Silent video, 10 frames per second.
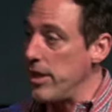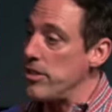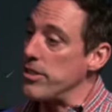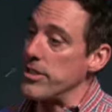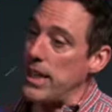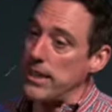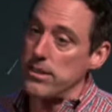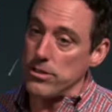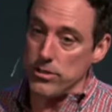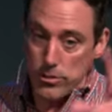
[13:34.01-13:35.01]
She is not
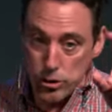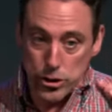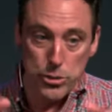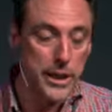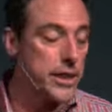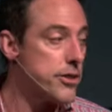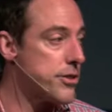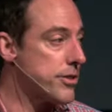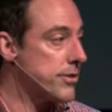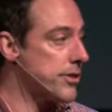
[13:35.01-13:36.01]

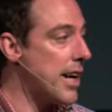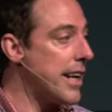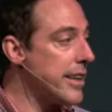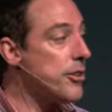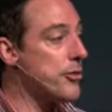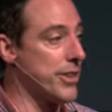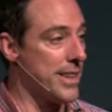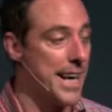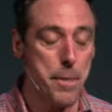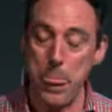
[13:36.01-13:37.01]
Jewish. She's not an
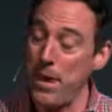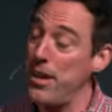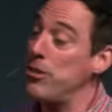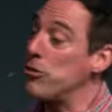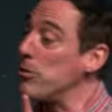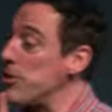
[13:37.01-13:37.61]
Israelite. So